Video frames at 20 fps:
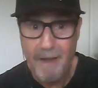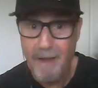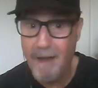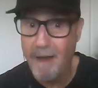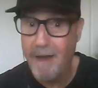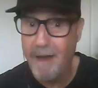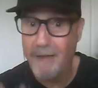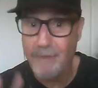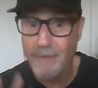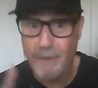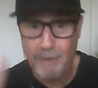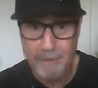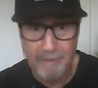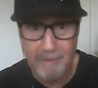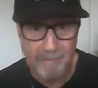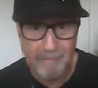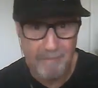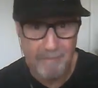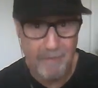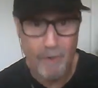
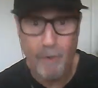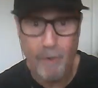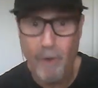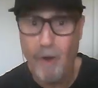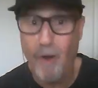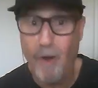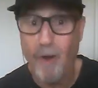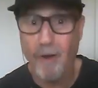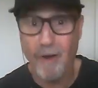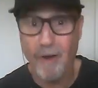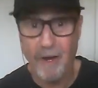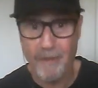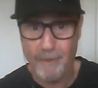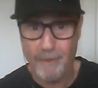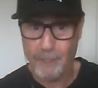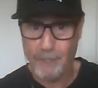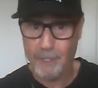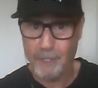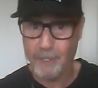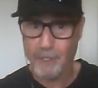All
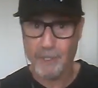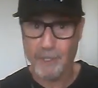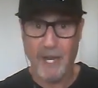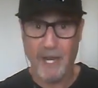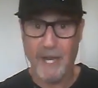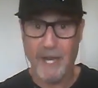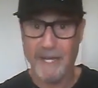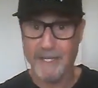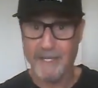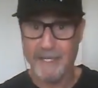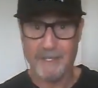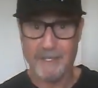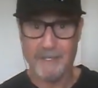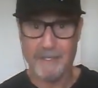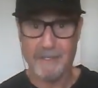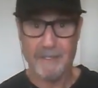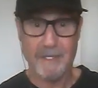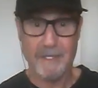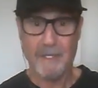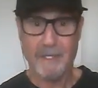other societies
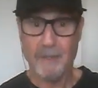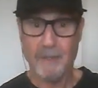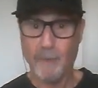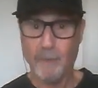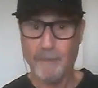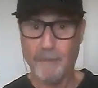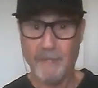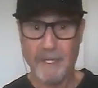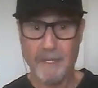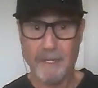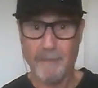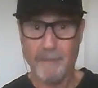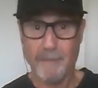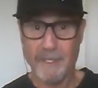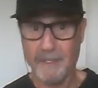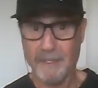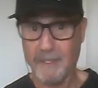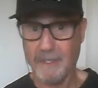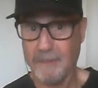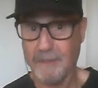we become
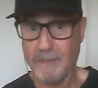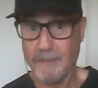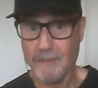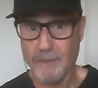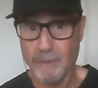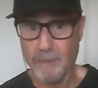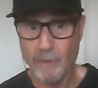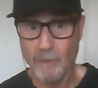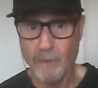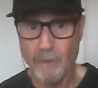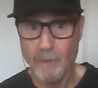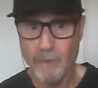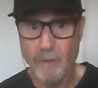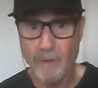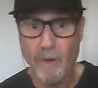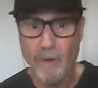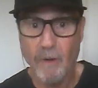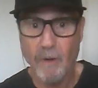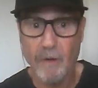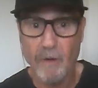addicted to.
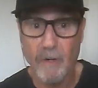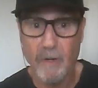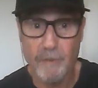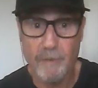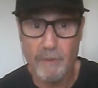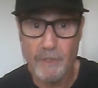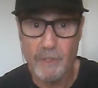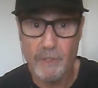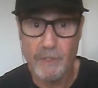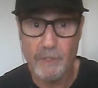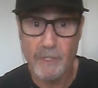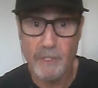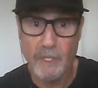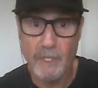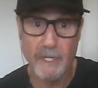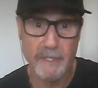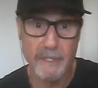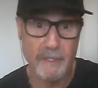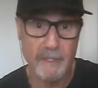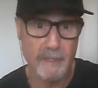All other
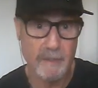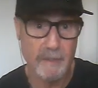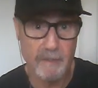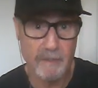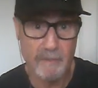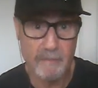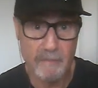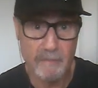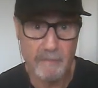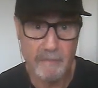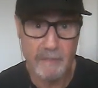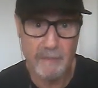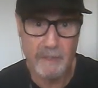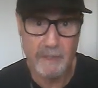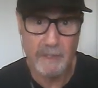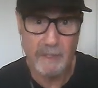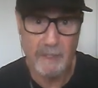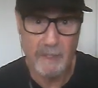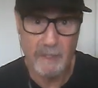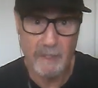societies.
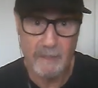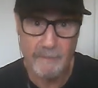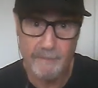Okay.